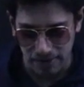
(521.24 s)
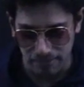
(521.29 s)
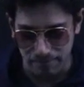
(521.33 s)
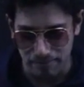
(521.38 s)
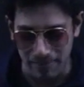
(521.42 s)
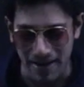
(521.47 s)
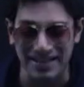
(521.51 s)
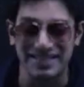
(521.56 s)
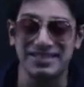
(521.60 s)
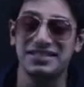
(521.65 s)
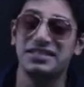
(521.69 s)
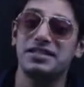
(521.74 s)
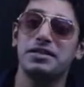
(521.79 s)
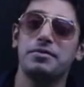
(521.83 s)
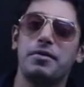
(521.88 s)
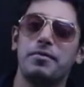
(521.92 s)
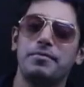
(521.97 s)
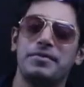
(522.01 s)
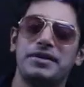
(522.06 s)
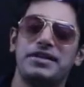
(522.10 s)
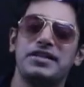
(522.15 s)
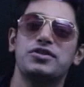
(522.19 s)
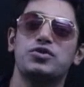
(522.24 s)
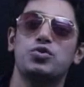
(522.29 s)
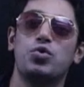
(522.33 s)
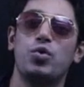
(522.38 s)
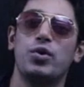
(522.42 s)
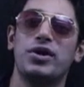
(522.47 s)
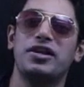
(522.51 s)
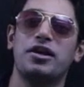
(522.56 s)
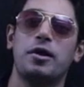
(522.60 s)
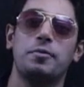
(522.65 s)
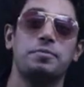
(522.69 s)
maximum it is
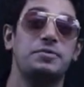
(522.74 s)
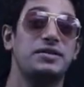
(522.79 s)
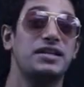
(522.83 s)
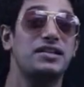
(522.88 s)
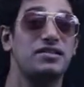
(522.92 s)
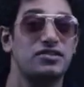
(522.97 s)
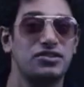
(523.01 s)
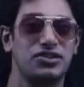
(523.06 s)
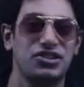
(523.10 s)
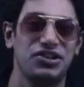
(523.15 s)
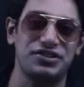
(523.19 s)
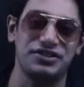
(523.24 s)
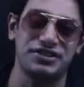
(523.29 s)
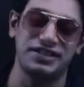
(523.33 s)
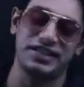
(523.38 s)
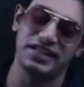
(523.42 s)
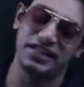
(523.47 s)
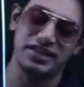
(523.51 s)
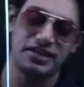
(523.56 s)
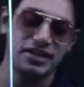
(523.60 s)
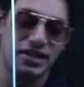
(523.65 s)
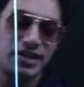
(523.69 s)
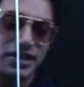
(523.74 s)
going up till 30.